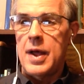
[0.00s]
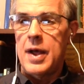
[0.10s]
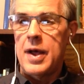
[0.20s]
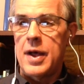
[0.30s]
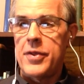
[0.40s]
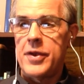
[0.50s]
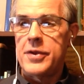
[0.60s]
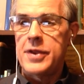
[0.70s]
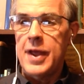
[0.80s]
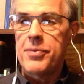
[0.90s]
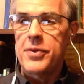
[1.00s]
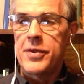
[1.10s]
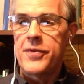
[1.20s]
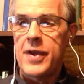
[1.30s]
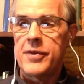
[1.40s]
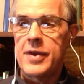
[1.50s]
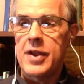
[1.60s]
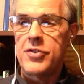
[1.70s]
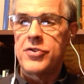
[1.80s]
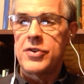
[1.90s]
The depth of the
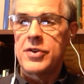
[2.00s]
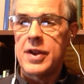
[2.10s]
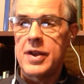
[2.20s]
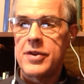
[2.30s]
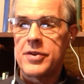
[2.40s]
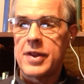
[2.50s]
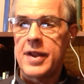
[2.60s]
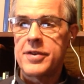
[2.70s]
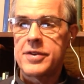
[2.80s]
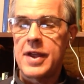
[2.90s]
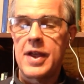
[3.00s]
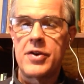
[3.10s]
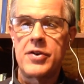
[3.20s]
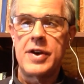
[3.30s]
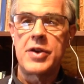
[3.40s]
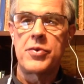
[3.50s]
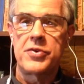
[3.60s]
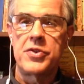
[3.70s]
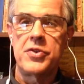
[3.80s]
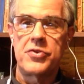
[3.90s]
foundation is less than or equal
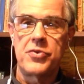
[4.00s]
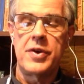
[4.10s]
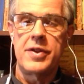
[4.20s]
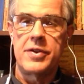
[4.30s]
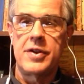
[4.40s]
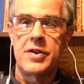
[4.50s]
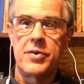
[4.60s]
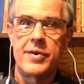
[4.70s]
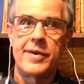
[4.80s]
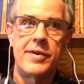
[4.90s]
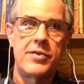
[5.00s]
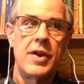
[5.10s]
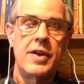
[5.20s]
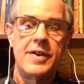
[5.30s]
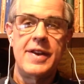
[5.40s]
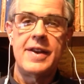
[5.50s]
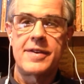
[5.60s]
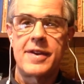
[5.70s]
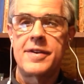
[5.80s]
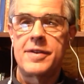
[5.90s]
to its width. In other words, D
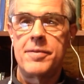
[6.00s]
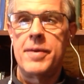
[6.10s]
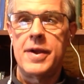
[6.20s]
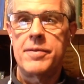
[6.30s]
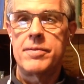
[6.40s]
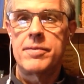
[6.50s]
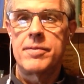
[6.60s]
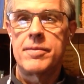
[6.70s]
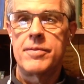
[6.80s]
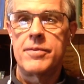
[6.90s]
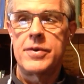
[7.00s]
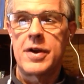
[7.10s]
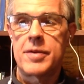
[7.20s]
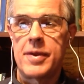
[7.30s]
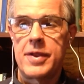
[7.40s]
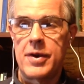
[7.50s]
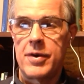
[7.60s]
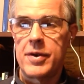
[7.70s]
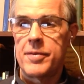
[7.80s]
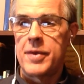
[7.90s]
is less than B. We talked about that
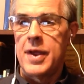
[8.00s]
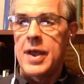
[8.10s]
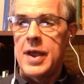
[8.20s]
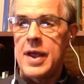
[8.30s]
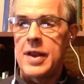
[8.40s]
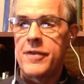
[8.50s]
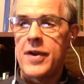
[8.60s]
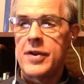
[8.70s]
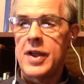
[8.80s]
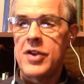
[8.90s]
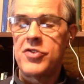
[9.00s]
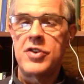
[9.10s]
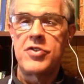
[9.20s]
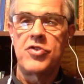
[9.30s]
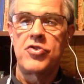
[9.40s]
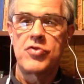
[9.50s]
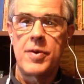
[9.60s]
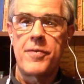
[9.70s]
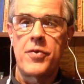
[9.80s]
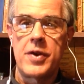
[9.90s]
earlier. And the foundation is a
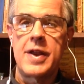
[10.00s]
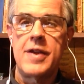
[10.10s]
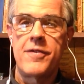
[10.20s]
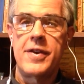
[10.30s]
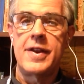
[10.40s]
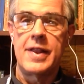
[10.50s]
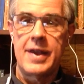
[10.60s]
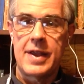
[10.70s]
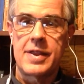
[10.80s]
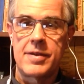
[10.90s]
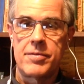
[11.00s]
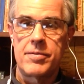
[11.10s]
strip for infinite length.